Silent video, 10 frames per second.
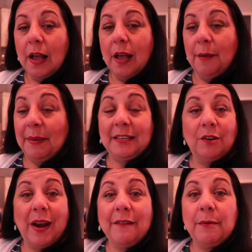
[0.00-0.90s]
um, I
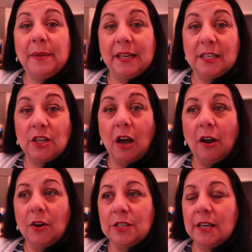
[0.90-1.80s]
don't have a million
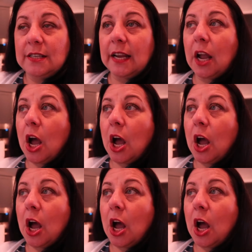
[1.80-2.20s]
dollars and it's like,